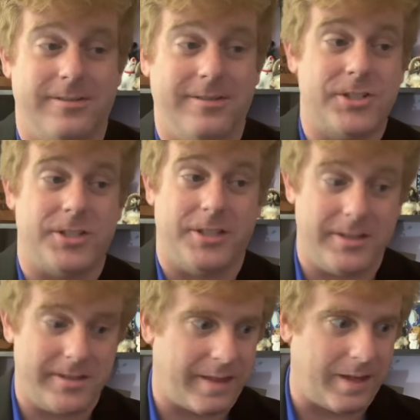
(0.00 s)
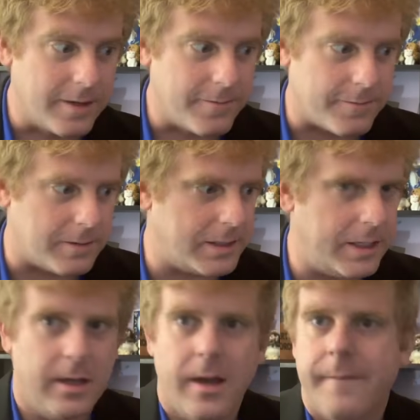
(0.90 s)
And actually,
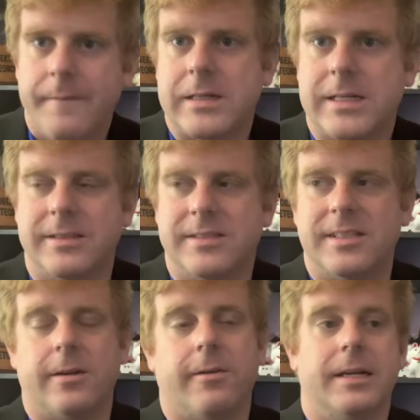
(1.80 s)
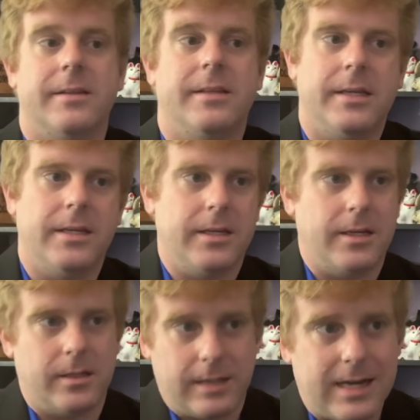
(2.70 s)
thankfully, considering the
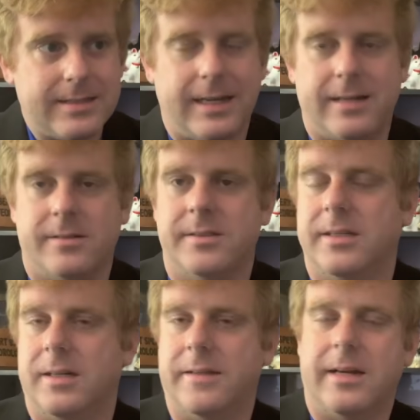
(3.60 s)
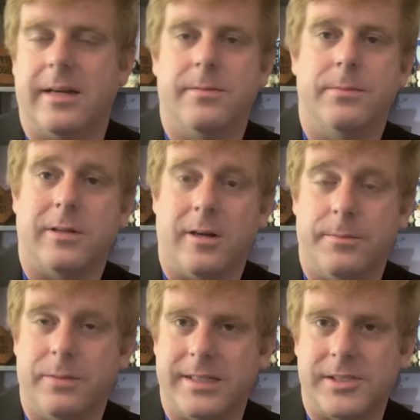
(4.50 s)
lockdowns that are in
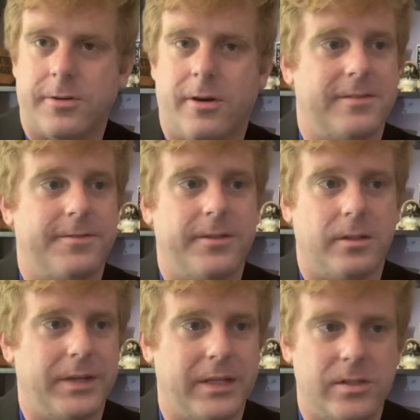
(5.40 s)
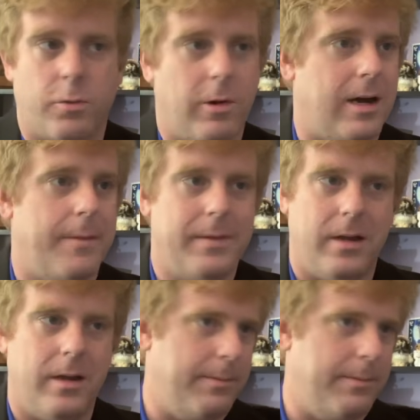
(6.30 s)
place across the Philippines, Guam,